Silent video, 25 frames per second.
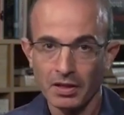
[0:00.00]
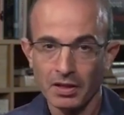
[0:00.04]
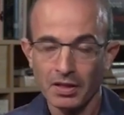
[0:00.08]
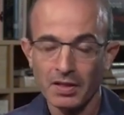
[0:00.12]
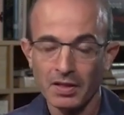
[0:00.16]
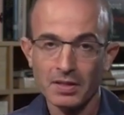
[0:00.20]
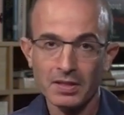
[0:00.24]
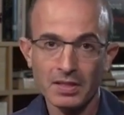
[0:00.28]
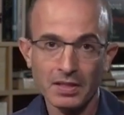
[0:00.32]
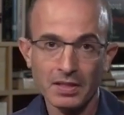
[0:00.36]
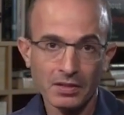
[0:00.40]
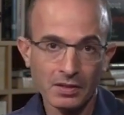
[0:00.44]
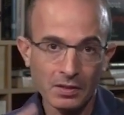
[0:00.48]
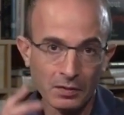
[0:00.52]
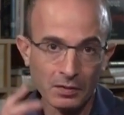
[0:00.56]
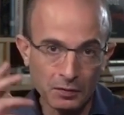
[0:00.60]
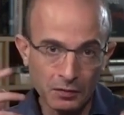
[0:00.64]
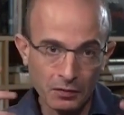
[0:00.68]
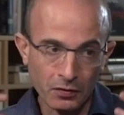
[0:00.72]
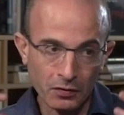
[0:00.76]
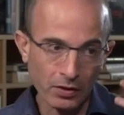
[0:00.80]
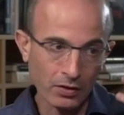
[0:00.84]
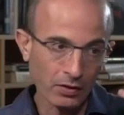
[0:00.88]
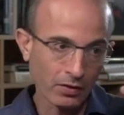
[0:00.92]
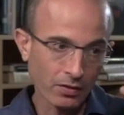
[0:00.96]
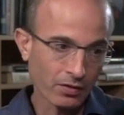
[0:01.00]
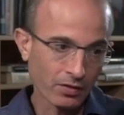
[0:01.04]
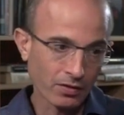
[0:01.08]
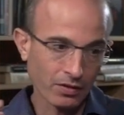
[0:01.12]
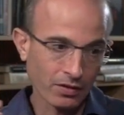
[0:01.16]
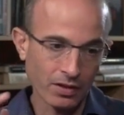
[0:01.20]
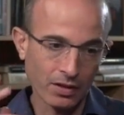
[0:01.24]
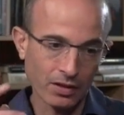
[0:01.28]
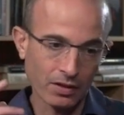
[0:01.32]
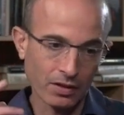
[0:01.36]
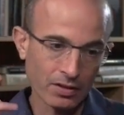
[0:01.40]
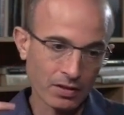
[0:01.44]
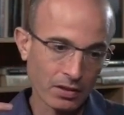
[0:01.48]
It's a
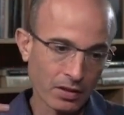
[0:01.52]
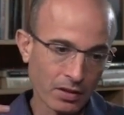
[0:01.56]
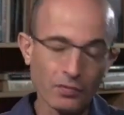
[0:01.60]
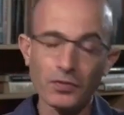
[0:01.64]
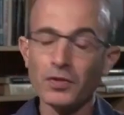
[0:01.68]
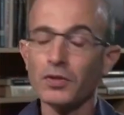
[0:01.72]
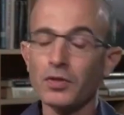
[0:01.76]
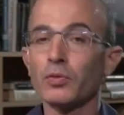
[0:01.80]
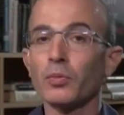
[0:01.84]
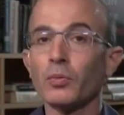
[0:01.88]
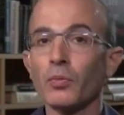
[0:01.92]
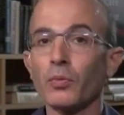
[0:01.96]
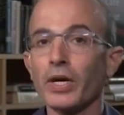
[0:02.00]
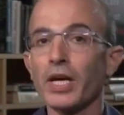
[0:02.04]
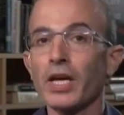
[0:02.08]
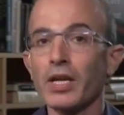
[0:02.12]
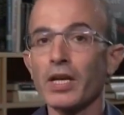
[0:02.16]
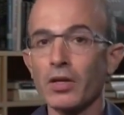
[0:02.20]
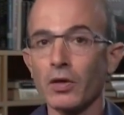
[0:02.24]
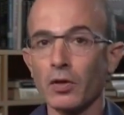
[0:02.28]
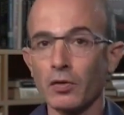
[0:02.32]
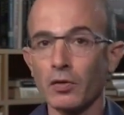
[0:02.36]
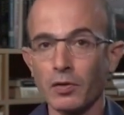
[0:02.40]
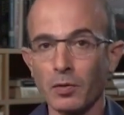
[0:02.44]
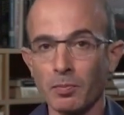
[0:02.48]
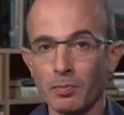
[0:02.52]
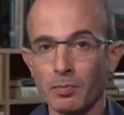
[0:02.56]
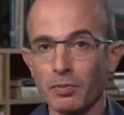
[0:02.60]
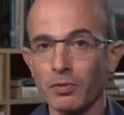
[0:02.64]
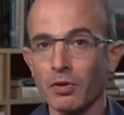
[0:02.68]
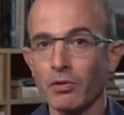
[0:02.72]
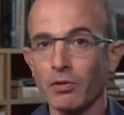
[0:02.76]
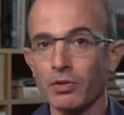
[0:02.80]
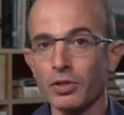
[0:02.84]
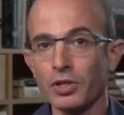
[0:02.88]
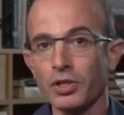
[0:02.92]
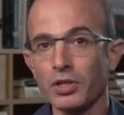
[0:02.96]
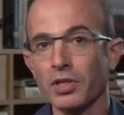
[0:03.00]
different way of
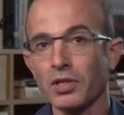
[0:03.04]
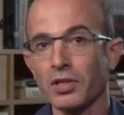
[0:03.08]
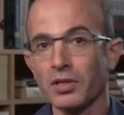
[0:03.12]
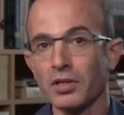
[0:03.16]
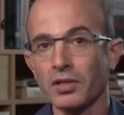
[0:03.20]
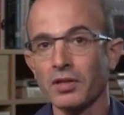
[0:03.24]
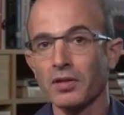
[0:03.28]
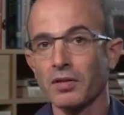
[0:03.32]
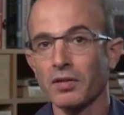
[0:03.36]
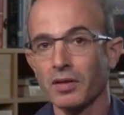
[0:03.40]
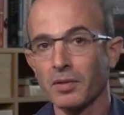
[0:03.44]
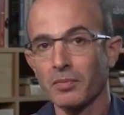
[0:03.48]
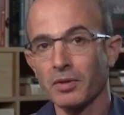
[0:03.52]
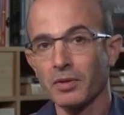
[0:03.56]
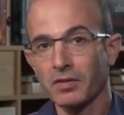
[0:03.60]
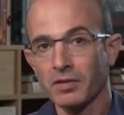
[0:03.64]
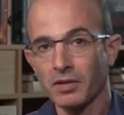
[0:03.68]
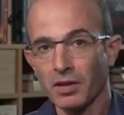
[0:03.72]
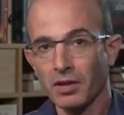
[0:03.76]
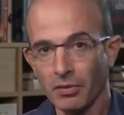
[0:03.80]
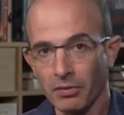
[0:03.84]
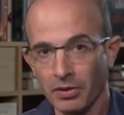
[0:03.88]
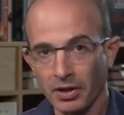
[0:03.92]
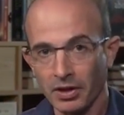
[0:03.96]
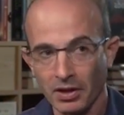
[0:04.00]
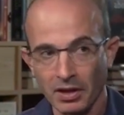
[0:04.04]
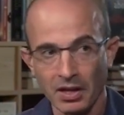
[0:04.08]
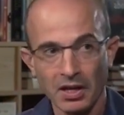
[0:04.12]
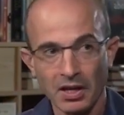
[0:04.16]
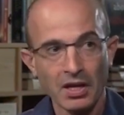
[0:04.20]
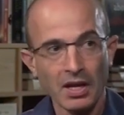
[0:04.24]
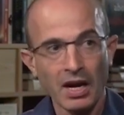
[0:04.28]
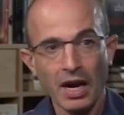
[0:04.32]
approaching the material.